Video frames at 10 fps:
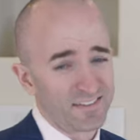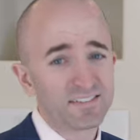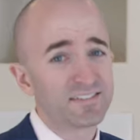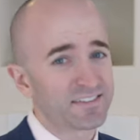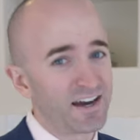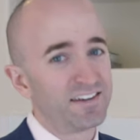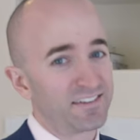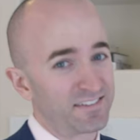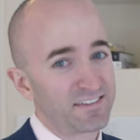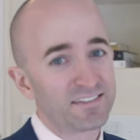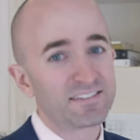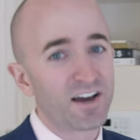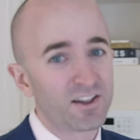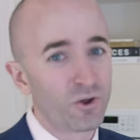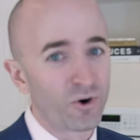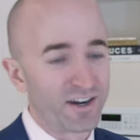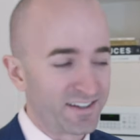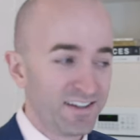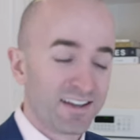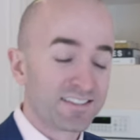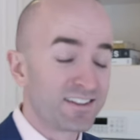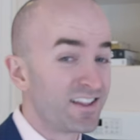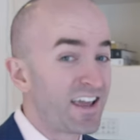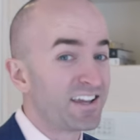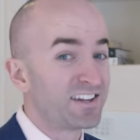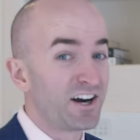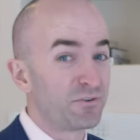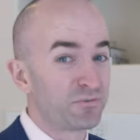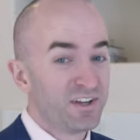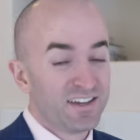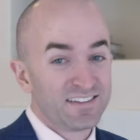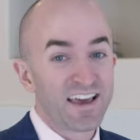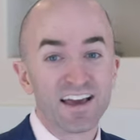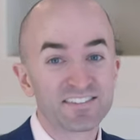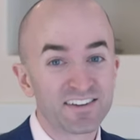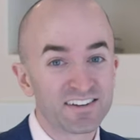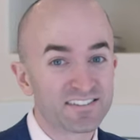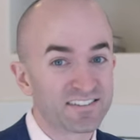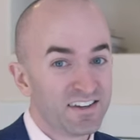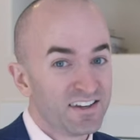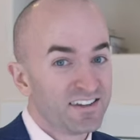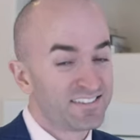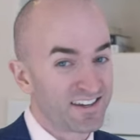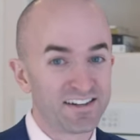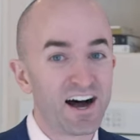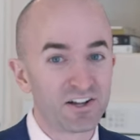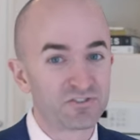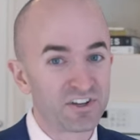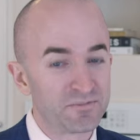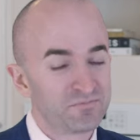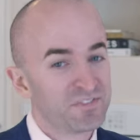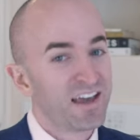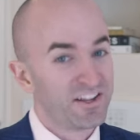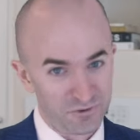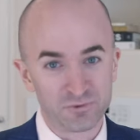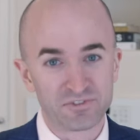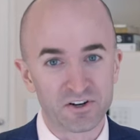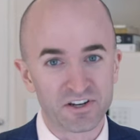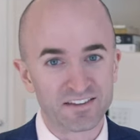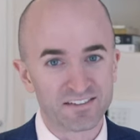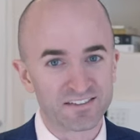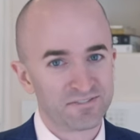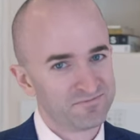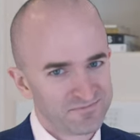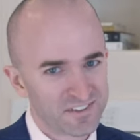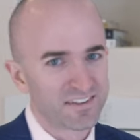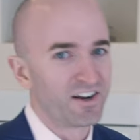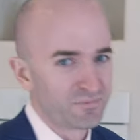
This is Tyson's, this is Dunn Loring, the land of Teslas, technology, and 2 staircases. Let's head